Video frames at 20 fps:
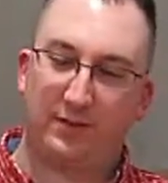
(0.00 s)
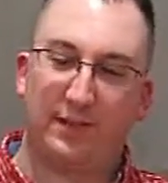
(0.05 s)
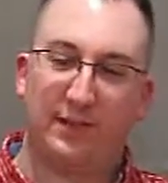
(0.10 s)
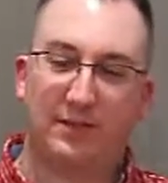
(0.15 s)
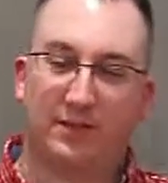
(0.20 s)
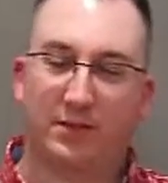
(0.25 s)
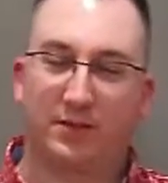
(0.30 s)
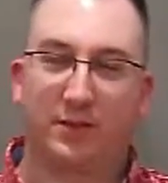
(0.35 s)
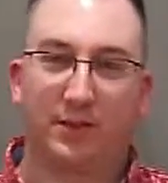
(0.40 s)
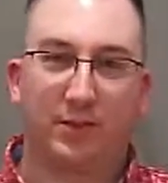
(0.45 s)
that
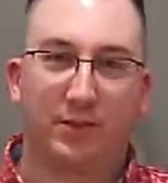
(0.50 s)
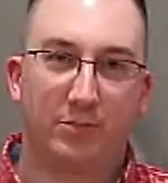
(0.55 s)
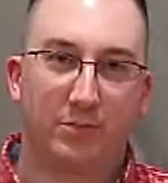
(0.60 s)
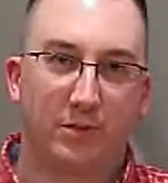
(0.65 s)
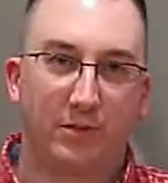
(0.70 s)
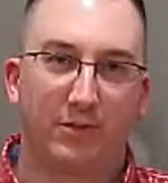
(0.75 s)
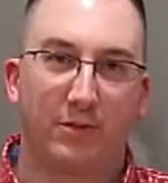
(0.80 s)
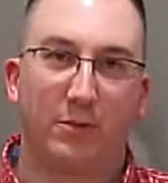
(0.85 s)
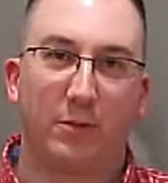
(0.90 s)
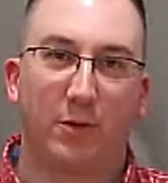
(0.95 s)
were sent to
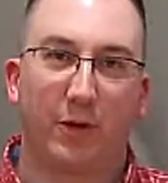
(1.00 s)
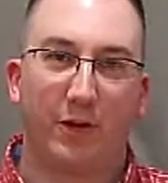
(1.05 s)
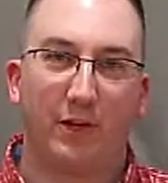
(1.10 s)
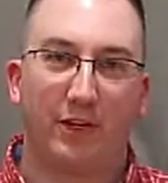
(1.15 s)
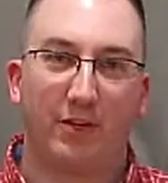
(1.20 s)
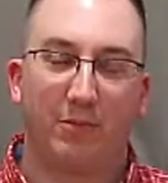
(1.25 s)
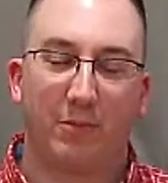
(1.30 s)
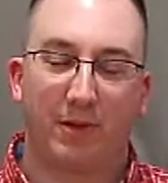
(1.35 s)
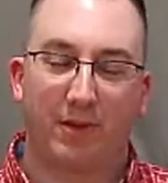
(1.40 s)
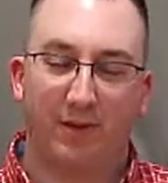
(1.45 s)
me from
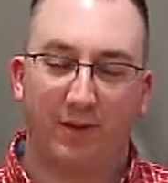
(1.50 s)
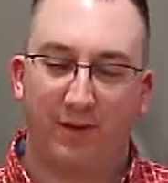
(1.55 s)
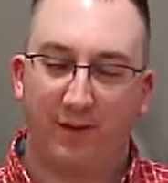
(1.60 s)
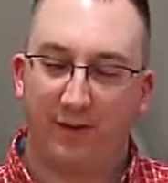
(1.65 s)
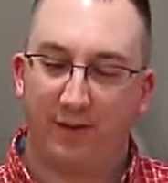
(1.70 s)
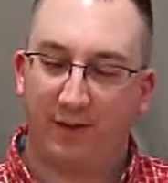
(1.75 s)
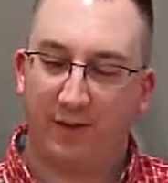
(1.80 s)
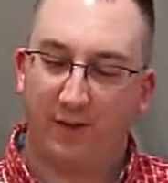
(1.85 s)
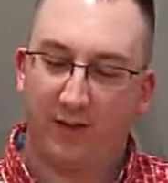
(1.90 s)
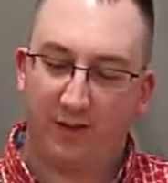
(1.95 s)
Greg and
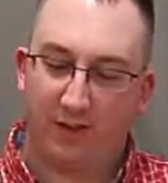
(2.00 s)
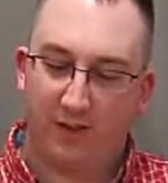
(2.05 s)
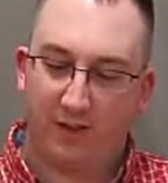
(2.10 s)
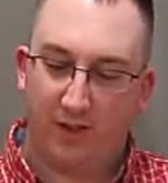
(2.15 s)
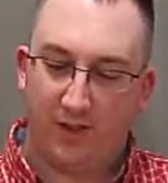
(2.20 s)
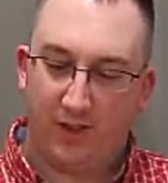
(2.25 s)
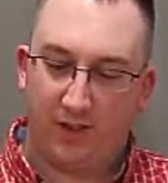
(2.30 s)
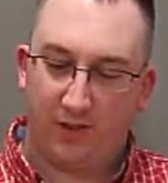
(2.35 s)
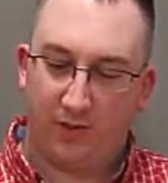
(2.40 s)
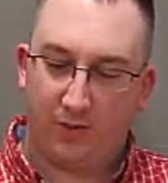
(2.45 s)
Meredith,
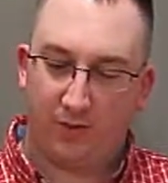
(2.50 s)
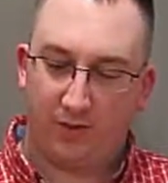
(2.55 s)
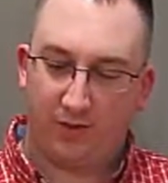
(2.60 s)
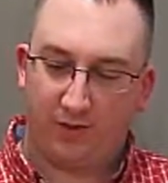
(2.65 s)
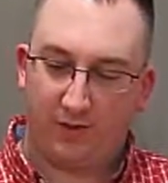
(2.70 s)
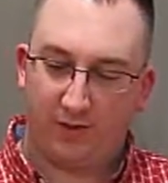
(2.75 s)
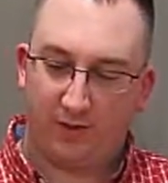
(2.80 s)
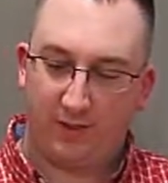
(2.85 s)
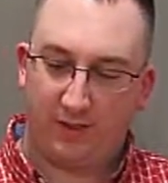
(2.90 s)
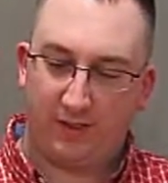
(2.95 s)
we're
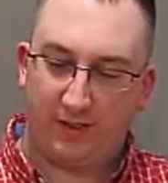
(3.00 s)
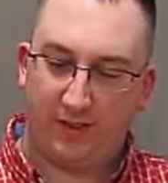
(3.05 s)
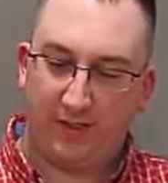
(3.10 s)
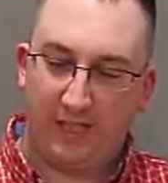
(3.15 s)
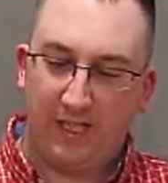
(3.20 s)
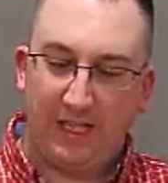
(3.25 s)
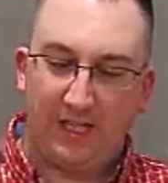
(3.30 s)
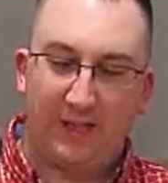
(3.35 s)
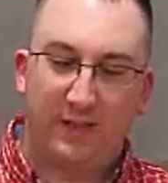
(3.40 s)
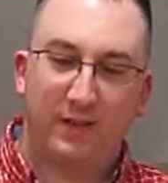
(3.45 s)

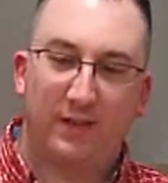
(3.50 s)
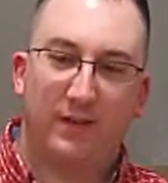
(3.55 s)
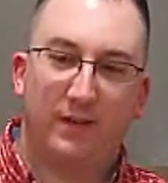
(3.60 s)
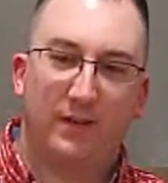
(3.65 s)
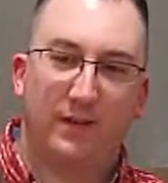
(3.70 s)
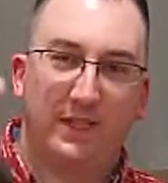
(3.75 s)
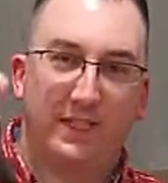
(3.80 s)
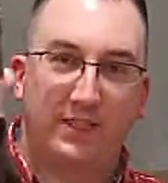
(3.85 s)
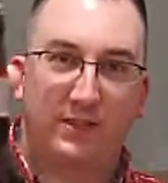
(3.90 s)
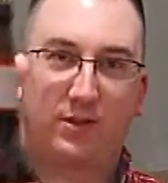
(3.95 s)
doing the